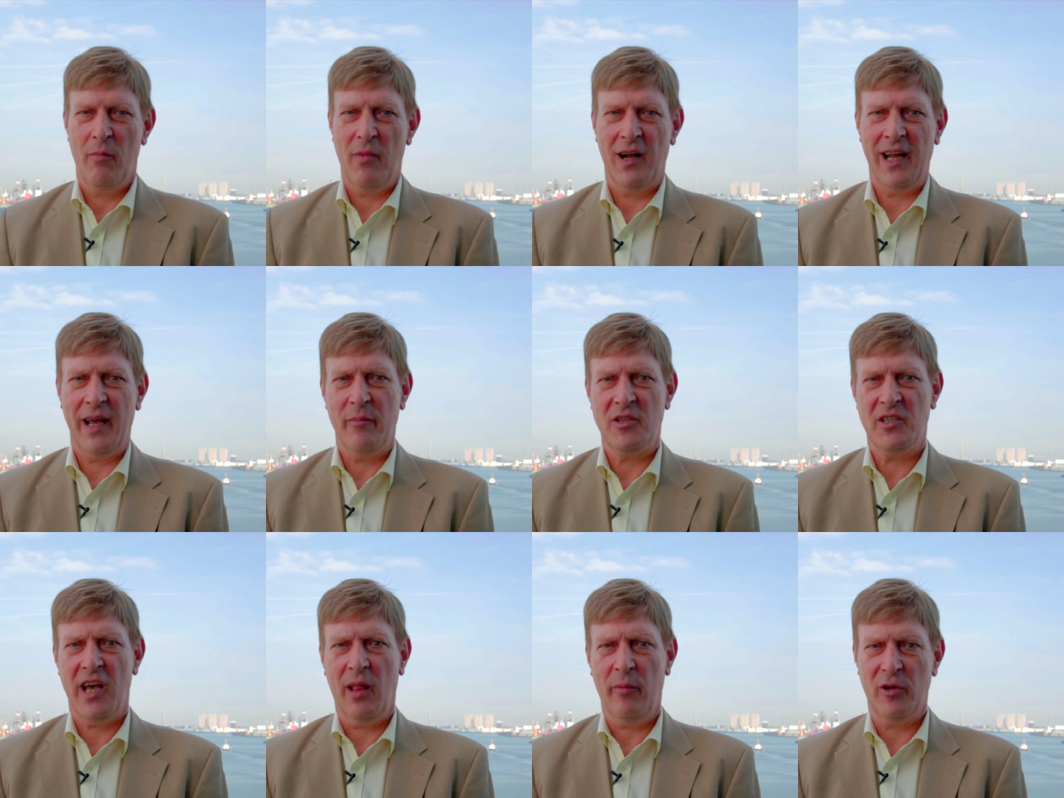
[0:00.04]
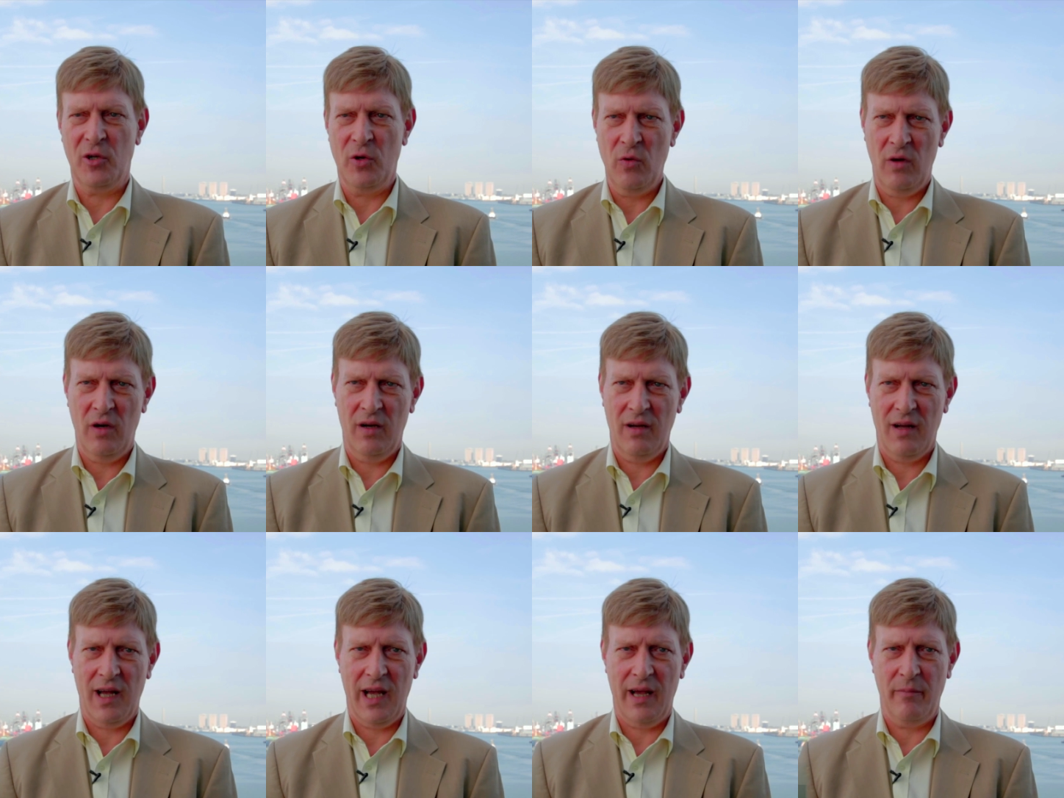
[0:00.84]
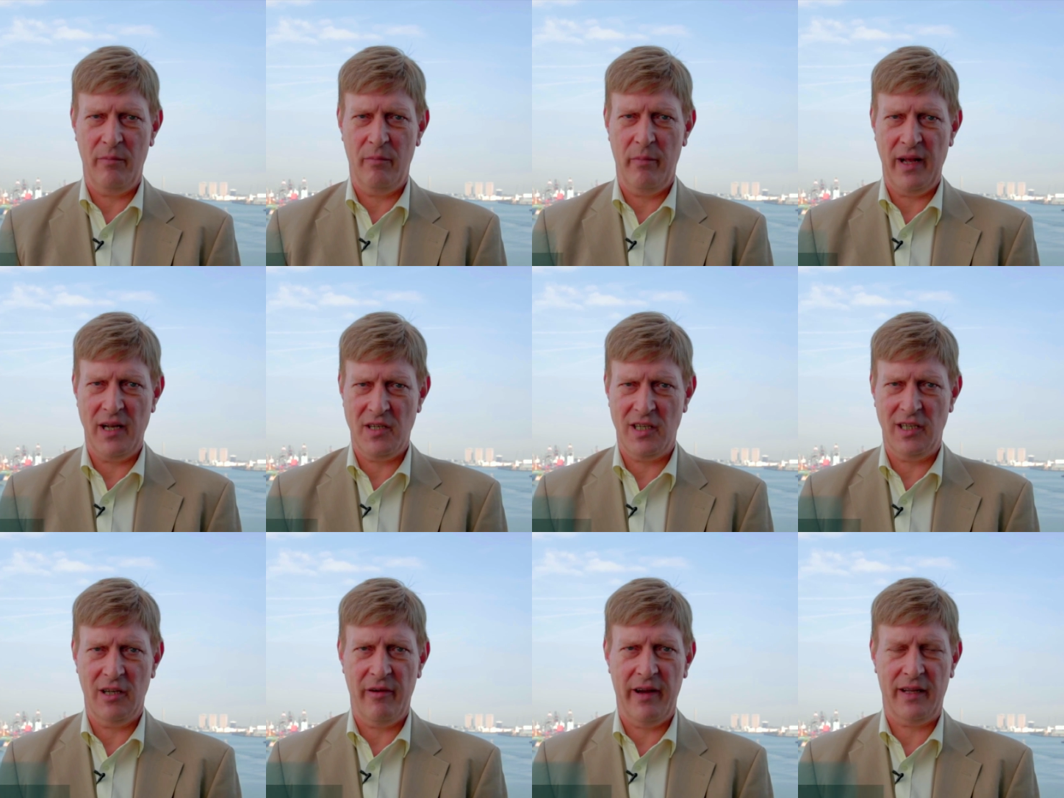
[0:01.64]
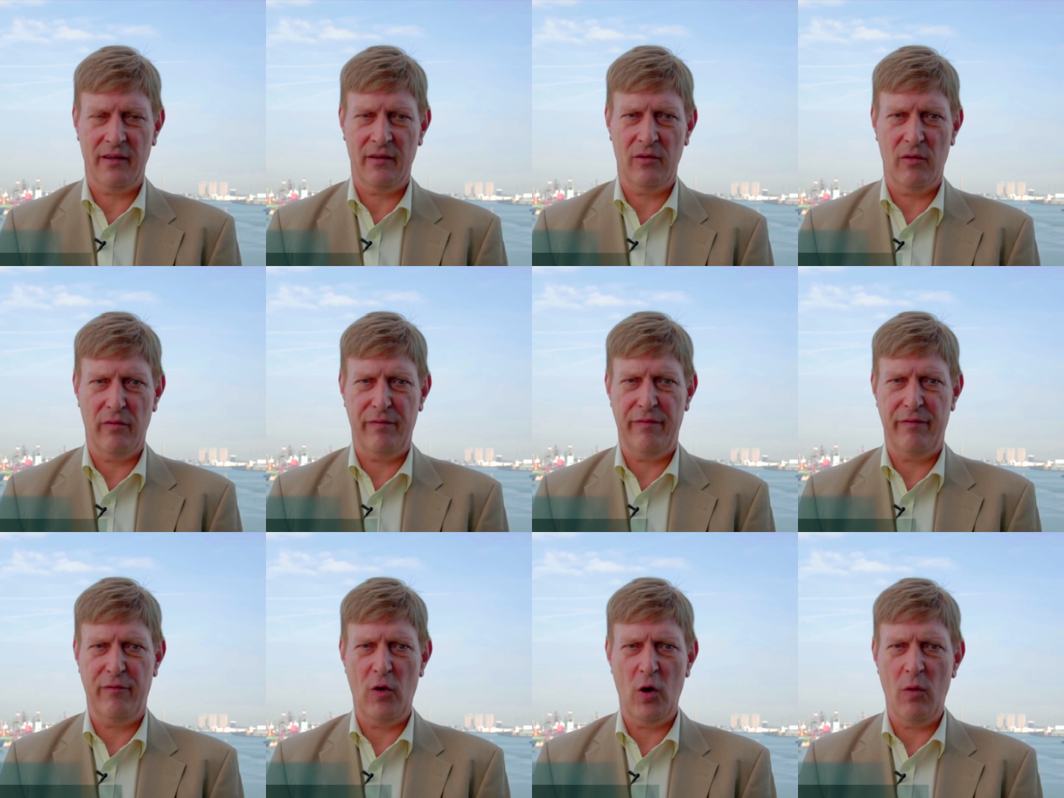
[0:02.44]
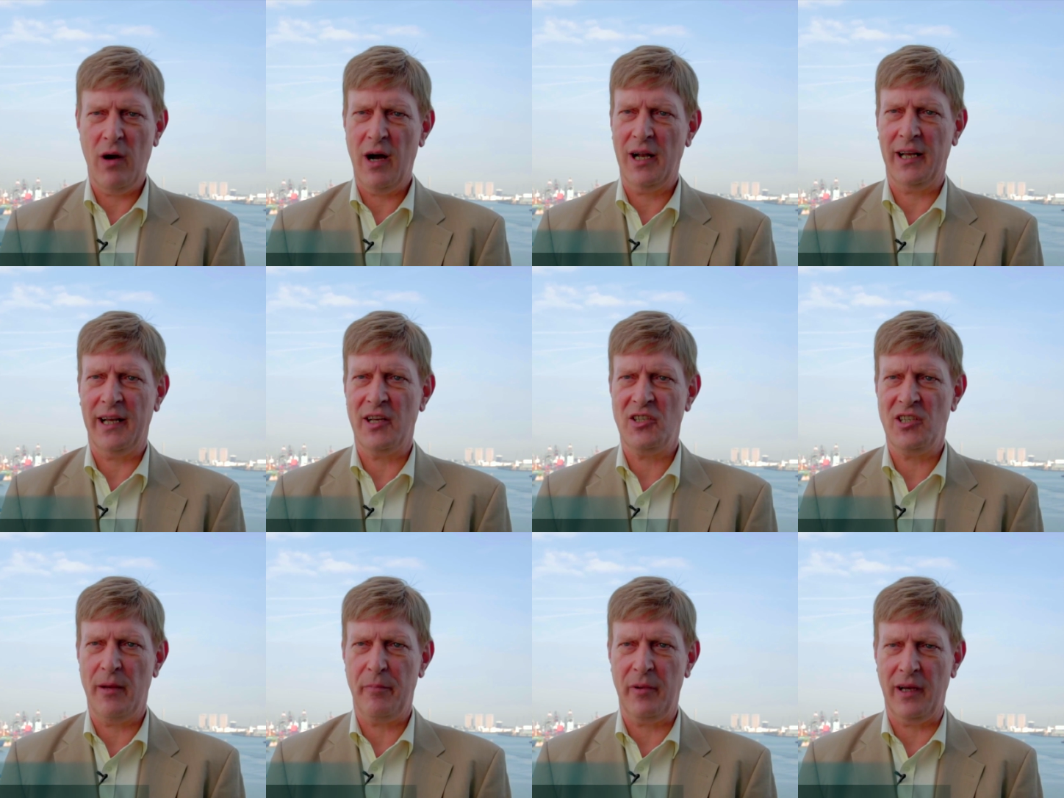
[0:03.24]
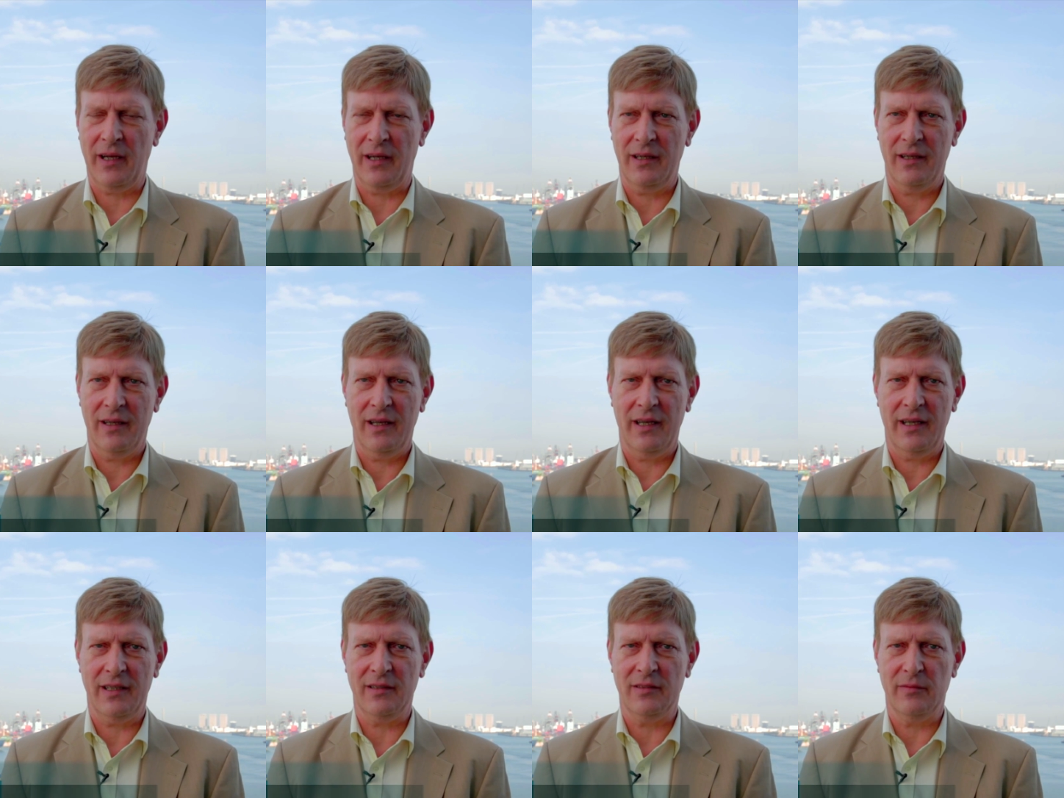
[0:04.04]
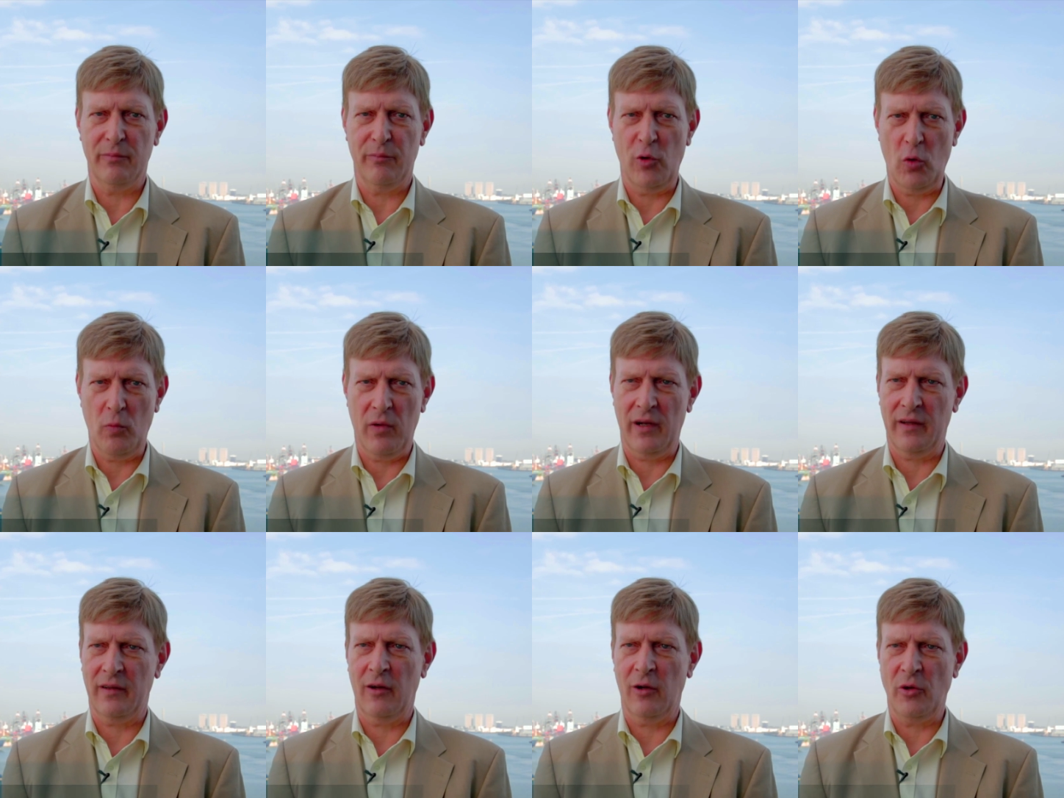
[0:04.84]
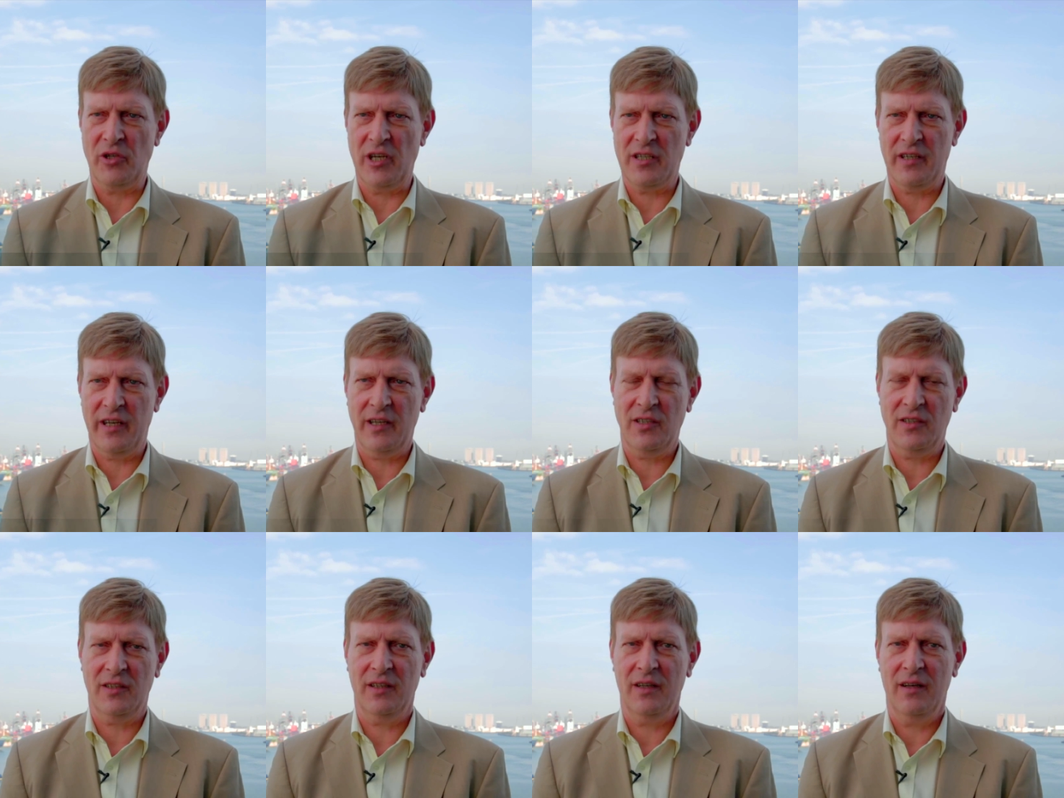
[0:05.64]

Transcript: My name is Albert Hoek. I'm Managing Director of Forwarding and Shipping in Broekman Logistics,